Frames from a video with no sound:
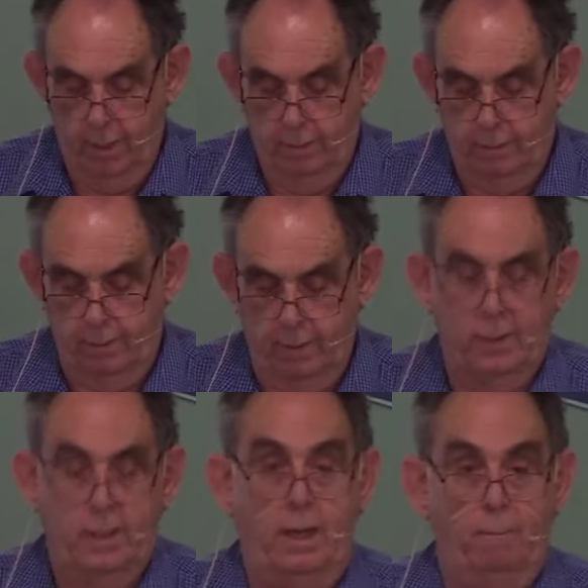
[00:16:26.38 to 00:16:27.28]
do not
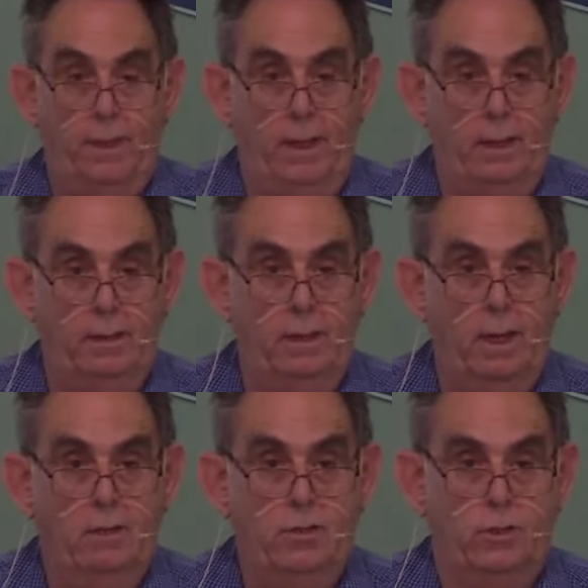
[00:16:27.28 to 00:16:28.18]
keep it hidden,
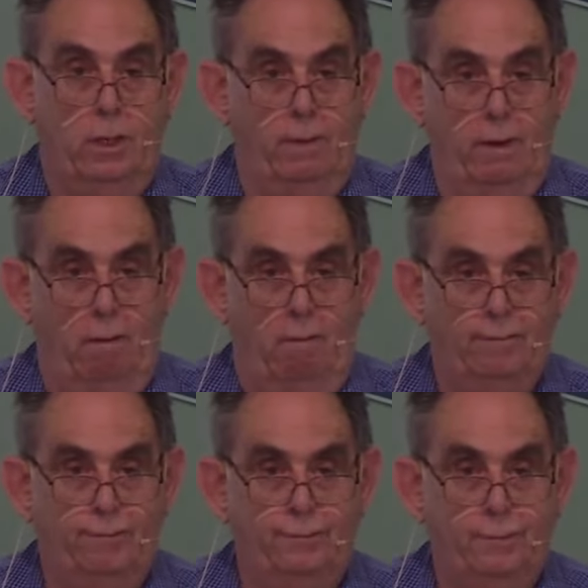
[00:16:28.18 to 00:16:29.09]
show it off.